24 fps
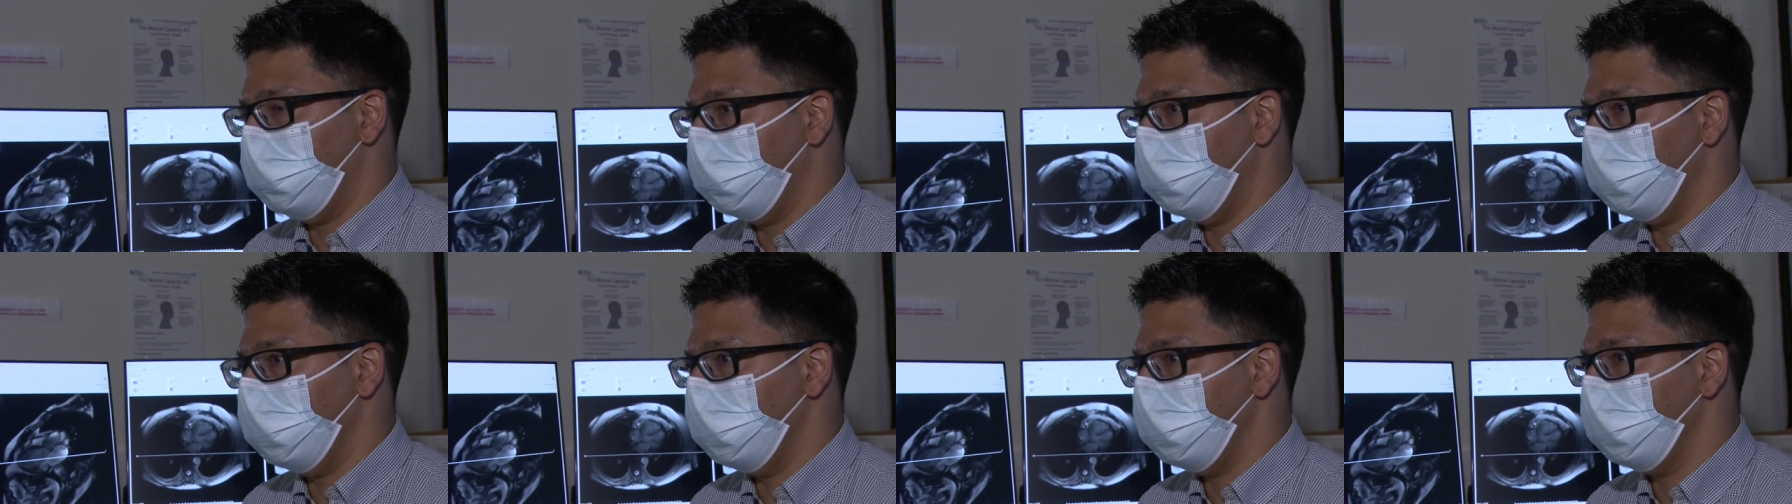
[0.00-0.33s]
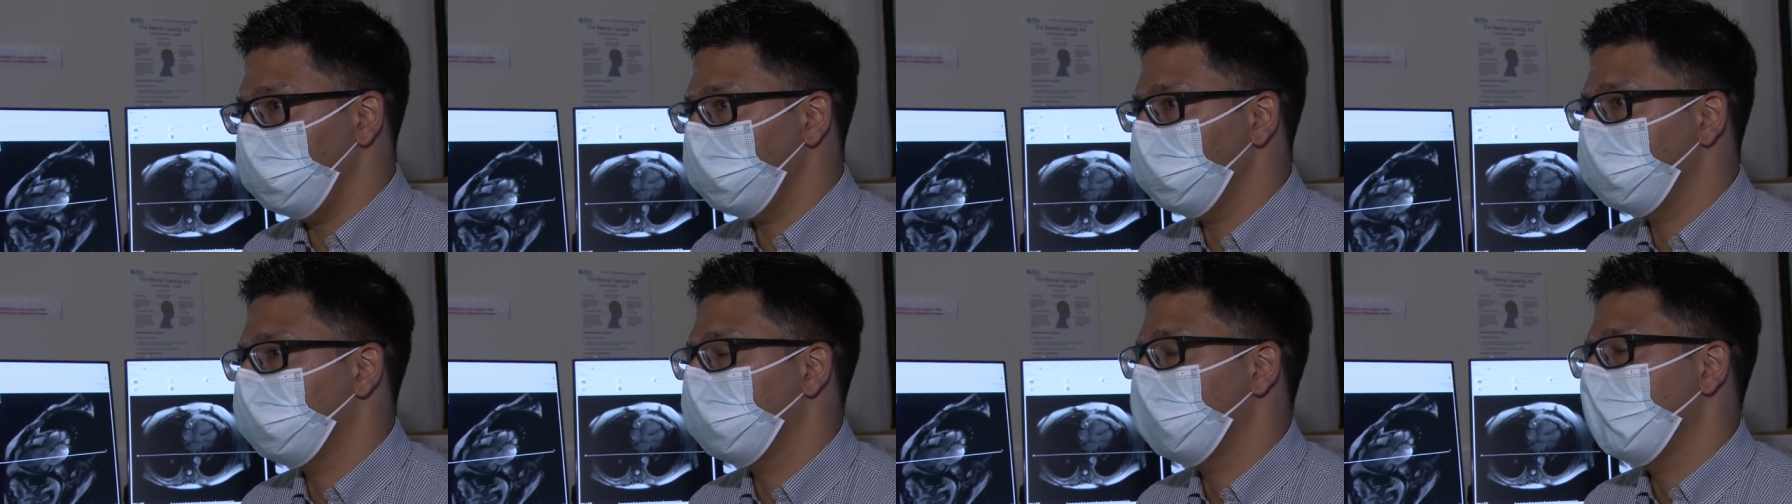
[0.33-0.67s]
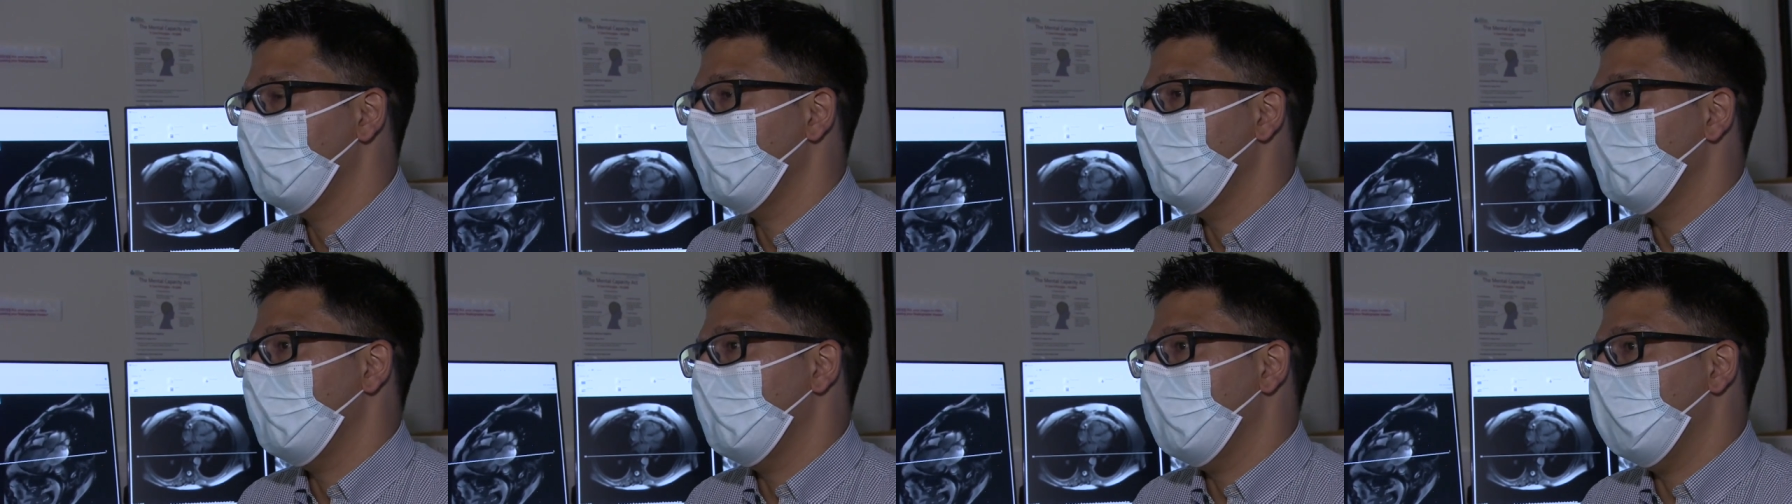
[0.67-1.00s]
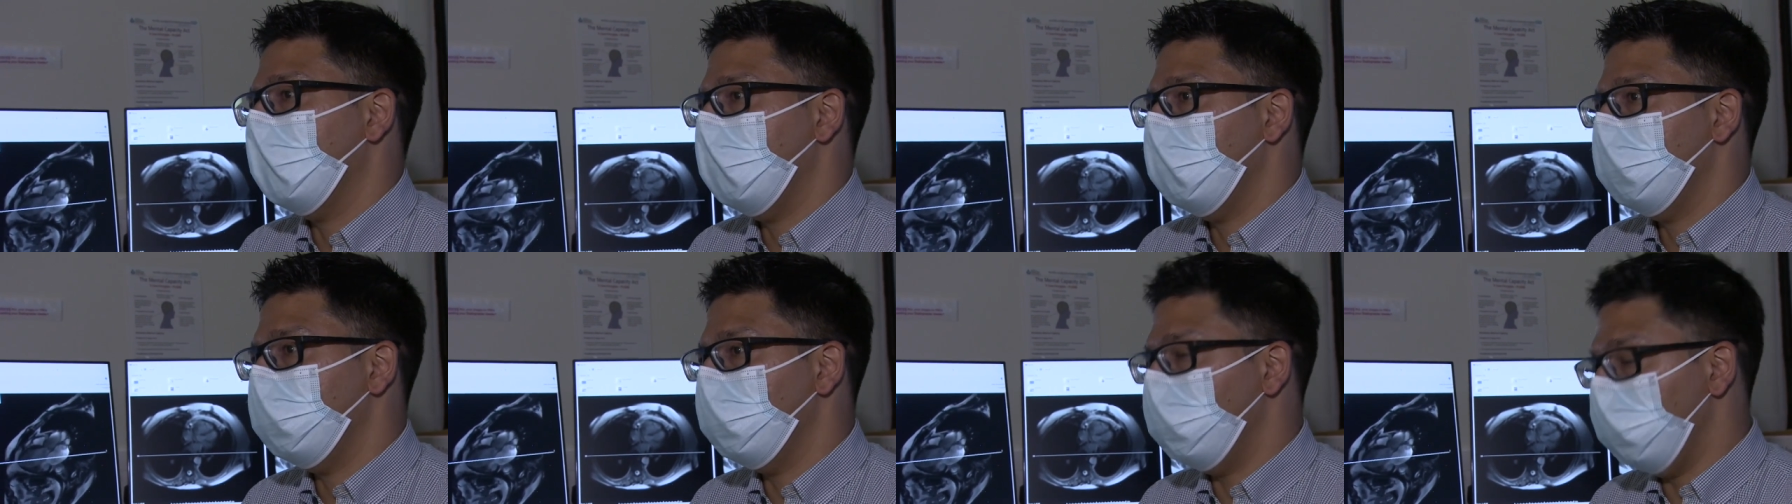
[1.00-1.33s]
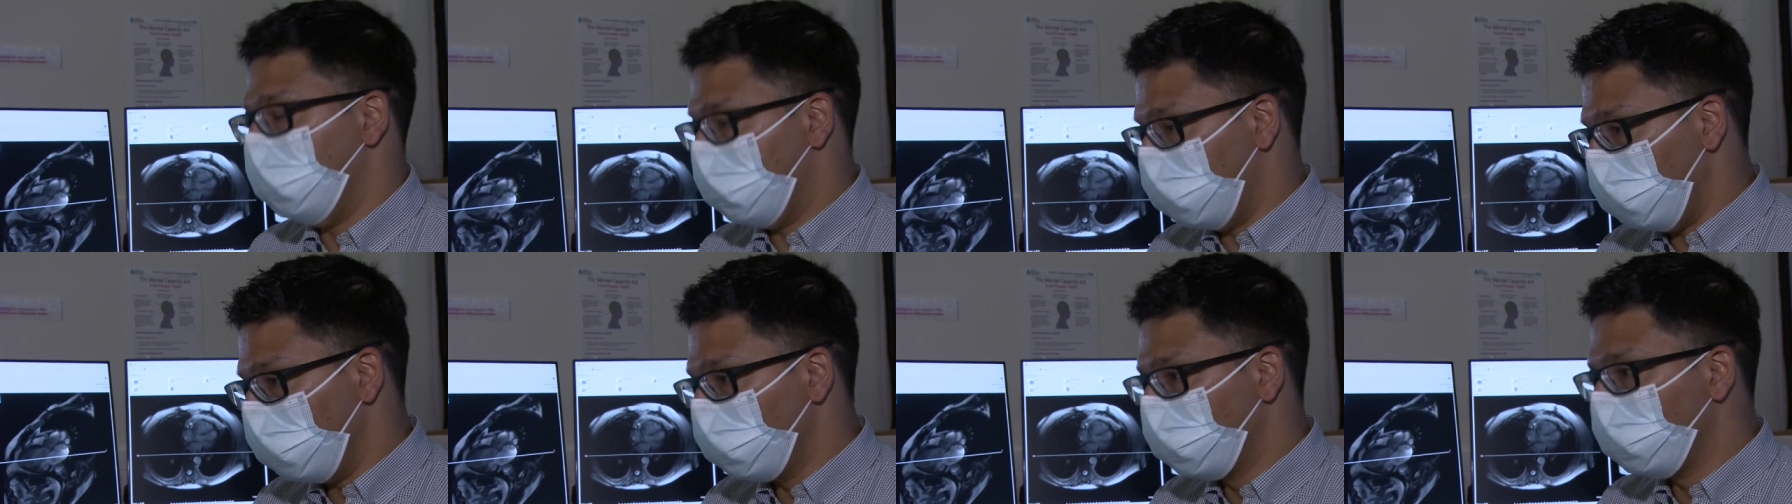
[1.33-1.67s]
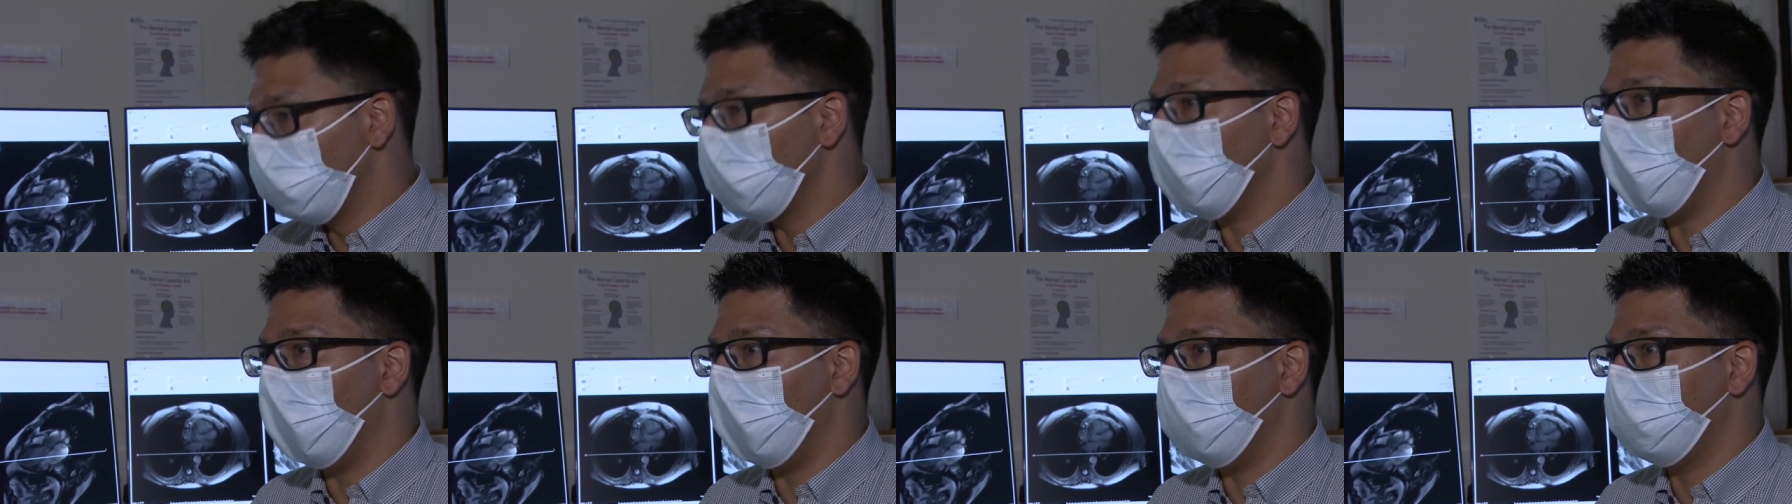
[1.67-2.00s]
disease? Uh, we tend
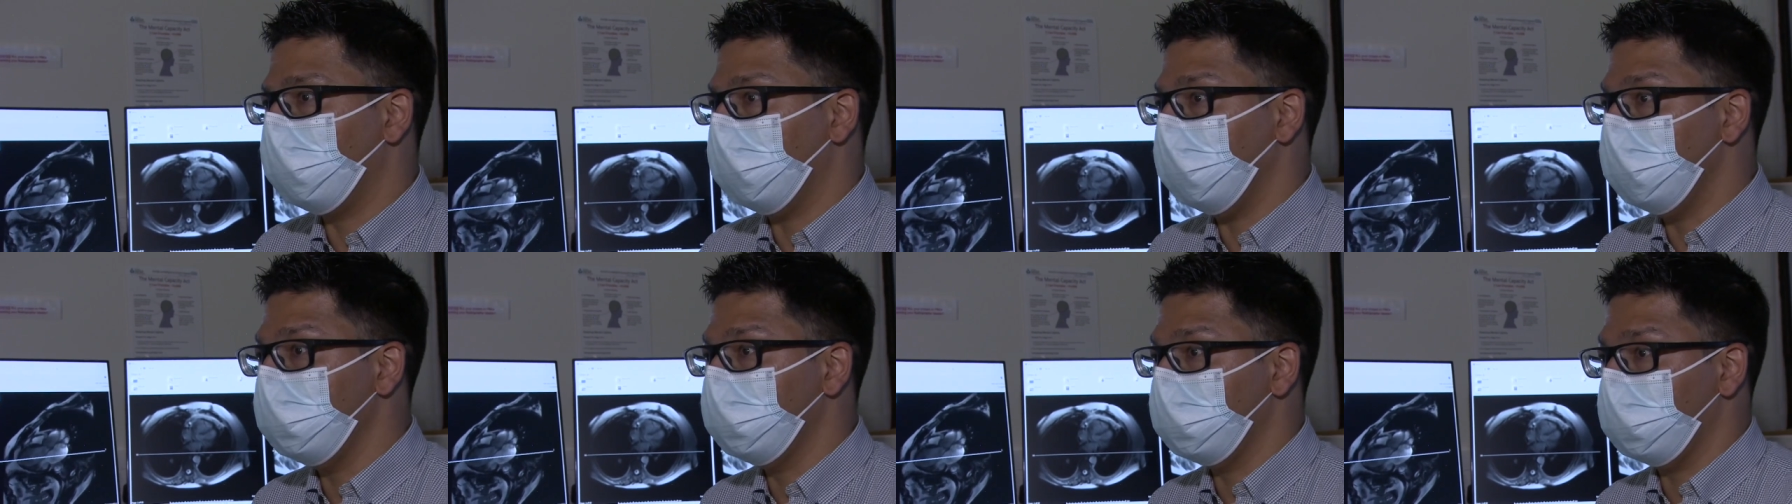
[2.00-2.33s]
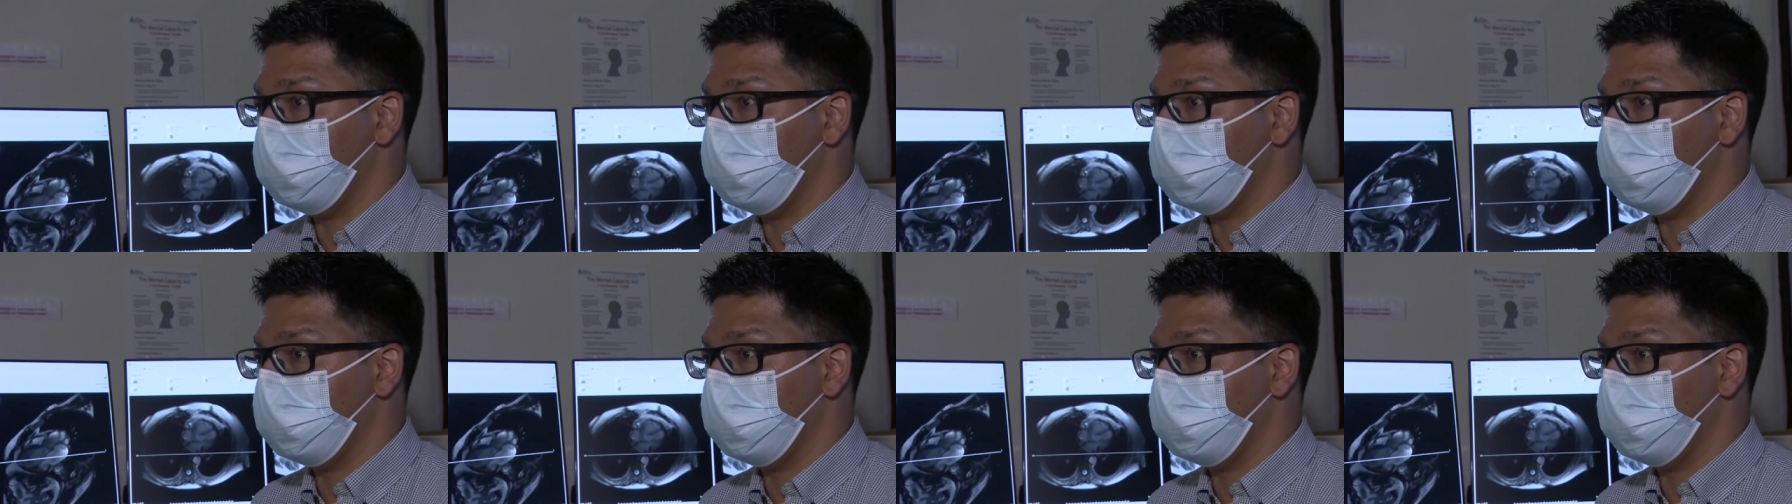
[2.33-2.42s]
to offer either